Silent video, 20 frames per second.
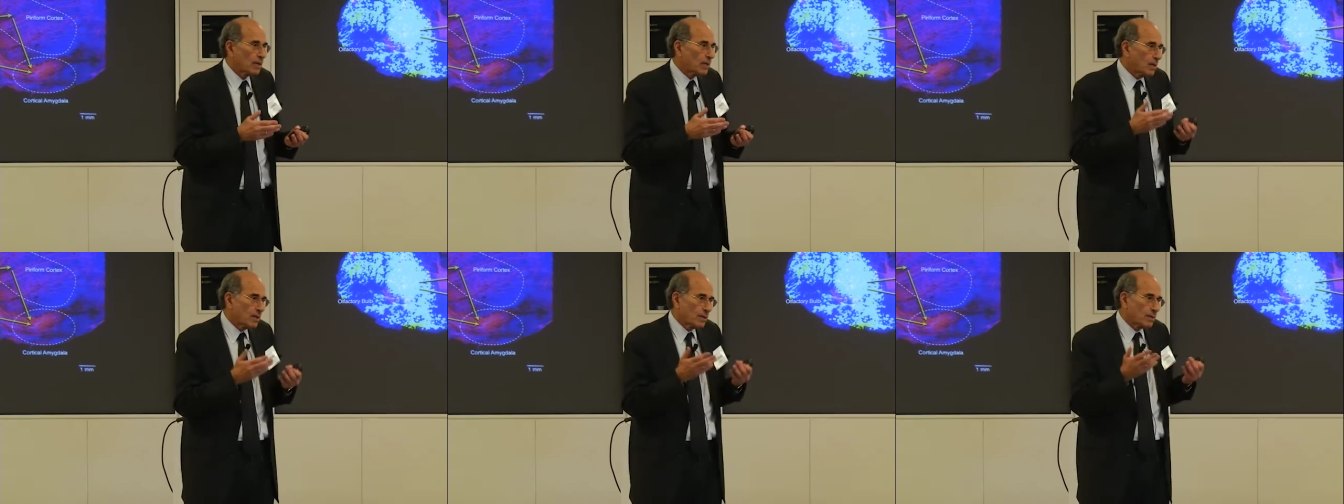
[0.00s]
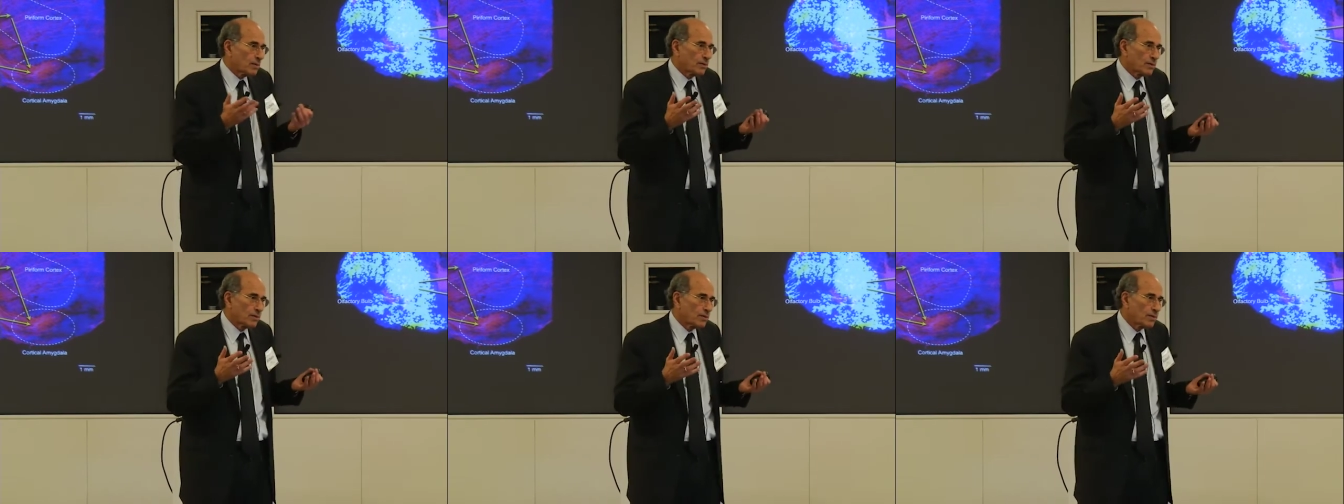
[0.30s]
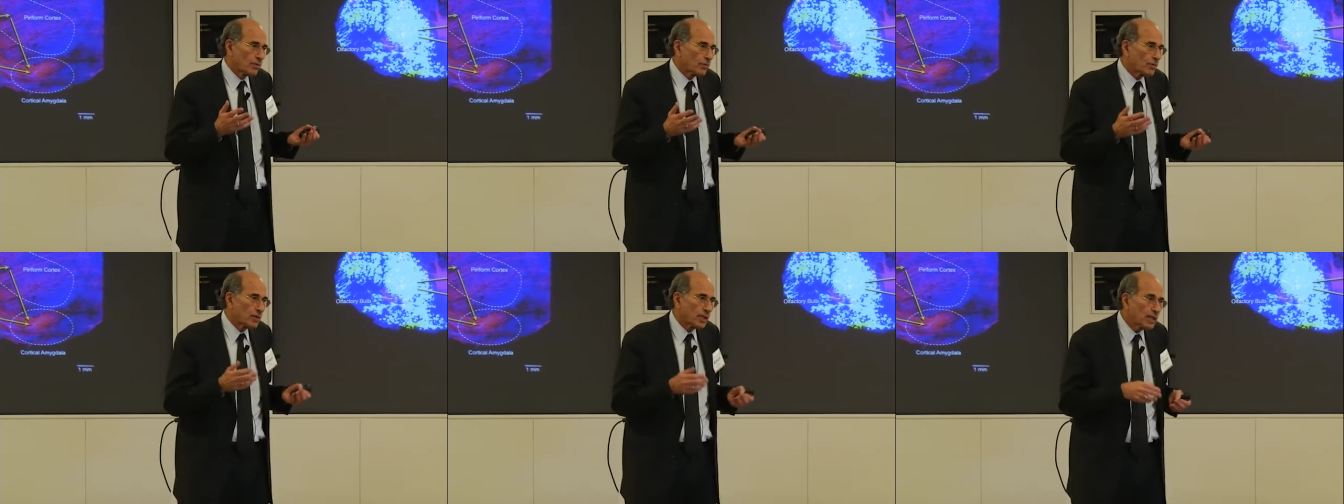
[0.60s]
uh,
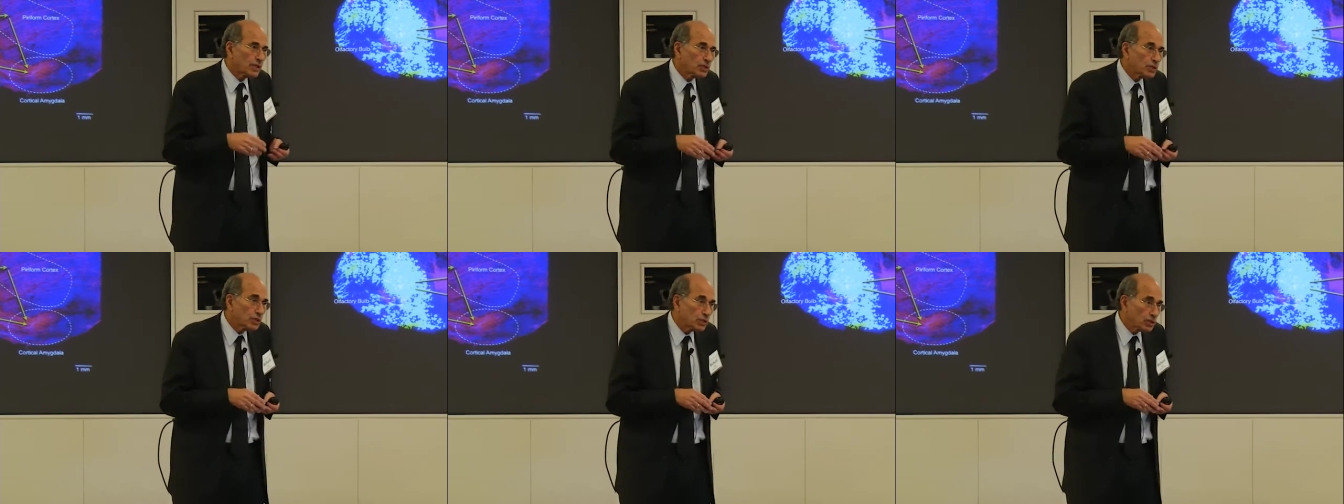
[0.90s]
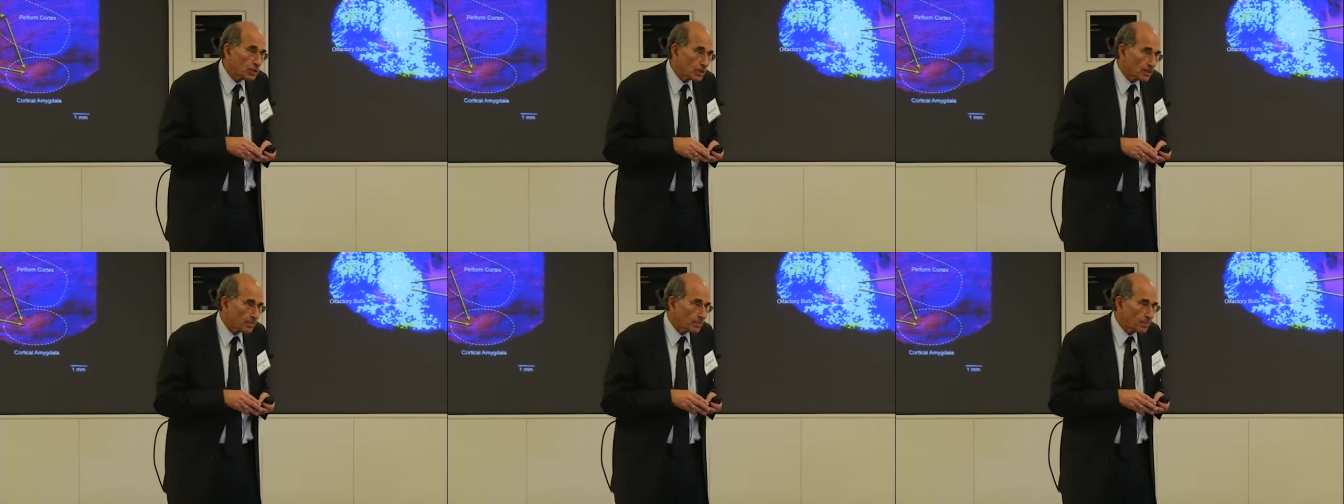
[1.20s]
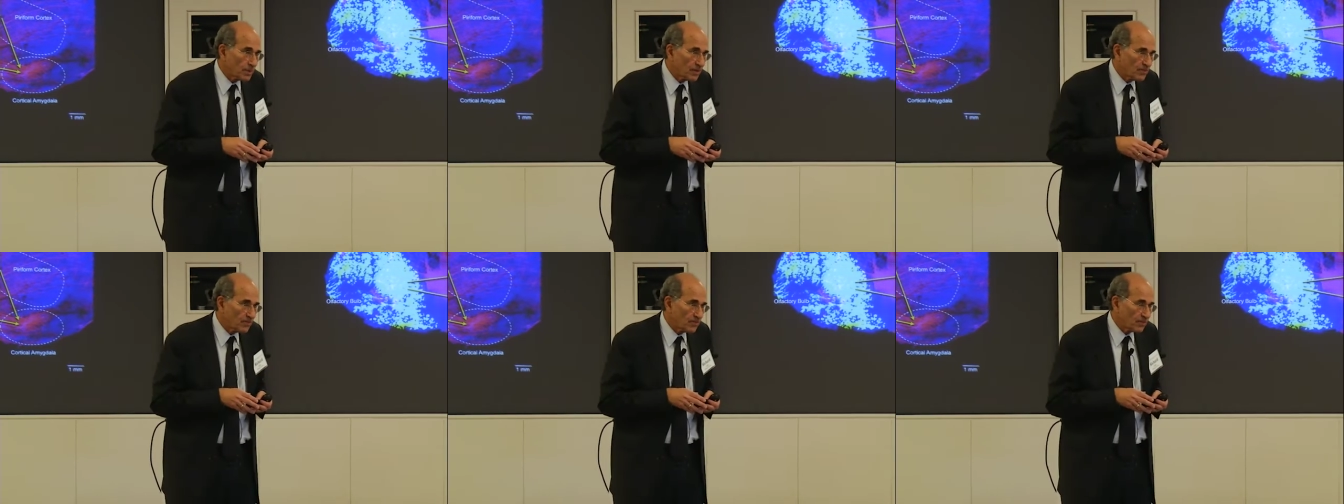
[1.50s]
the
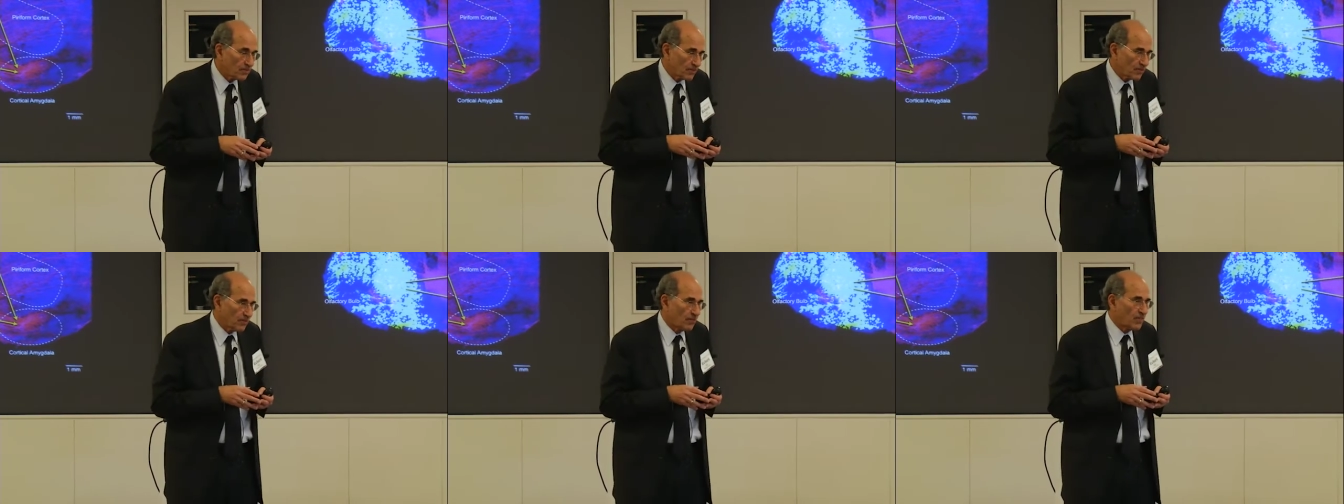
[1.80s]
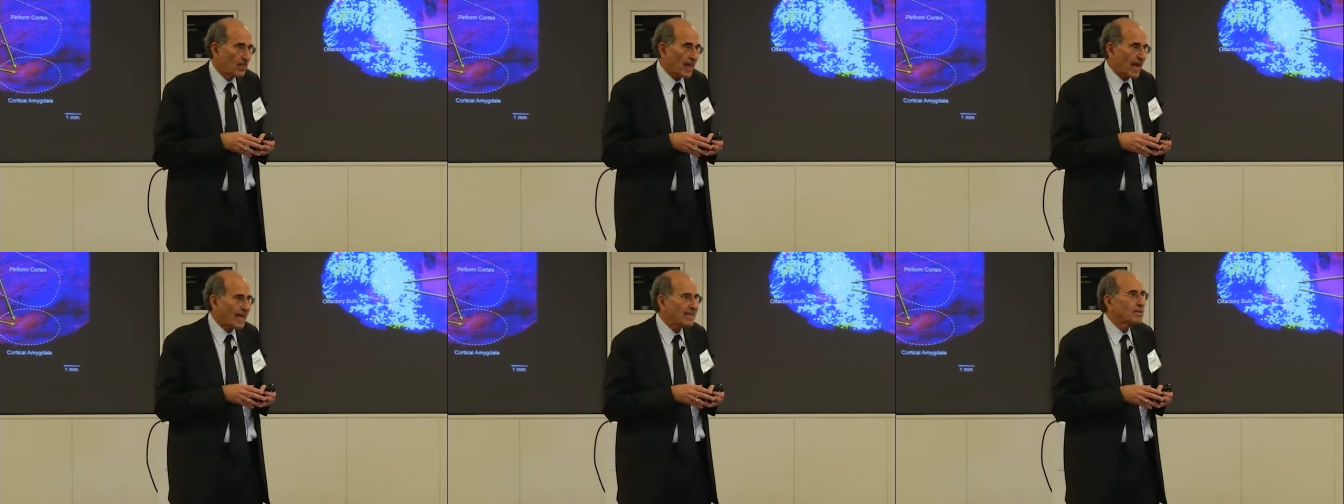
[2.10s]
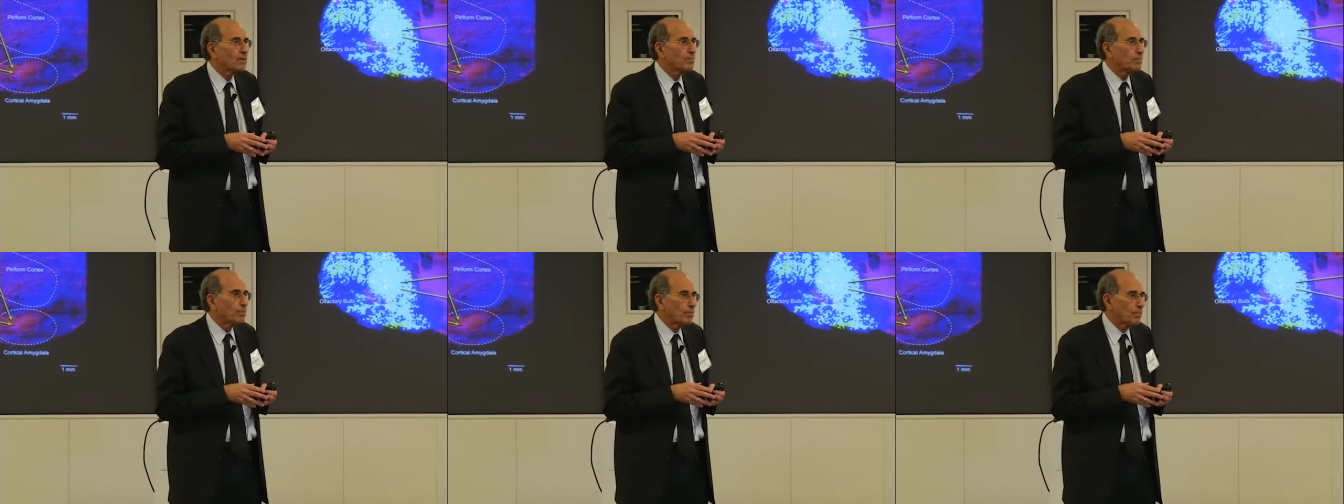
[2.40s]
relationship of that